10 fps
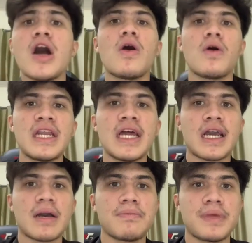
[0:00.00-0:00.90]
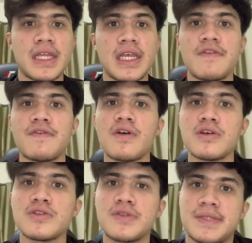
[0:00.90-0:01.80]
Honda company
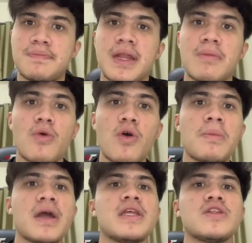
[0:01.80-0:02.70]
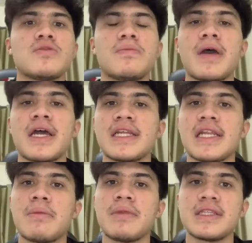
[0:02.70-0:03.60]
forced to spend more money to bear the
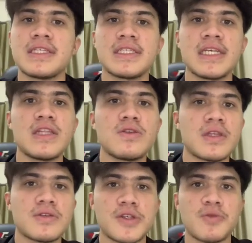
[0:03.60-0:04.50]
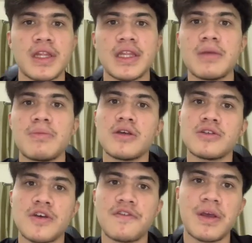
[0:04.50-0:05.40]
liabilities in 2020
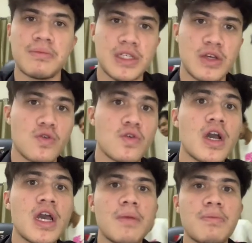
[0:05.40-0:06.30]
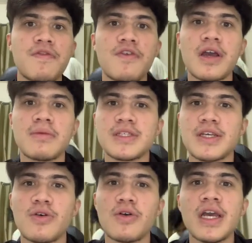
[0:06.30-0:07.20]
because of MCO. Before
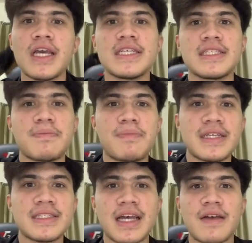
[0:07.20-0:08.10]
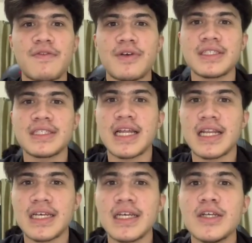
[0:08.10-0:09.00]
MCO is the best time for the
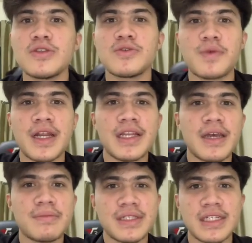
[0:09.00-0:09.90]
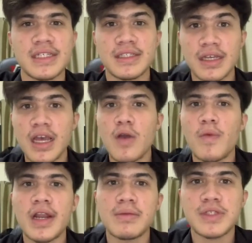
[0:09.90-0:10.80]
seller to run their business.
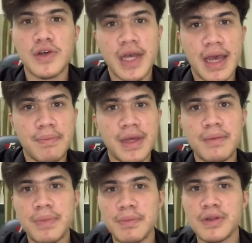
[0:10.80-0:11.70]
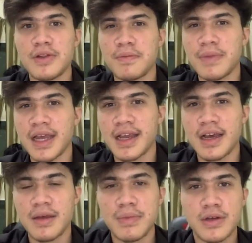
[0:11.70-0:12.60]
When MCO happened, people don't buy
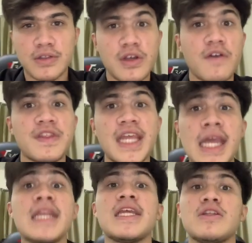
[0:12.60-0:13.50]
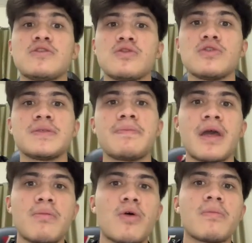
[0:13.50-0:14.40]
car because of they need to
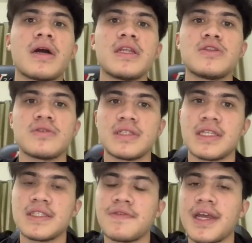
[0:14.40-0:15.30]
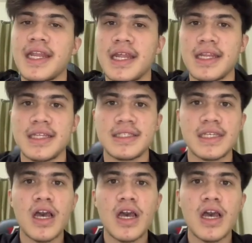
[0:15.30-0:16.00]
spend more money to satisfy their needs.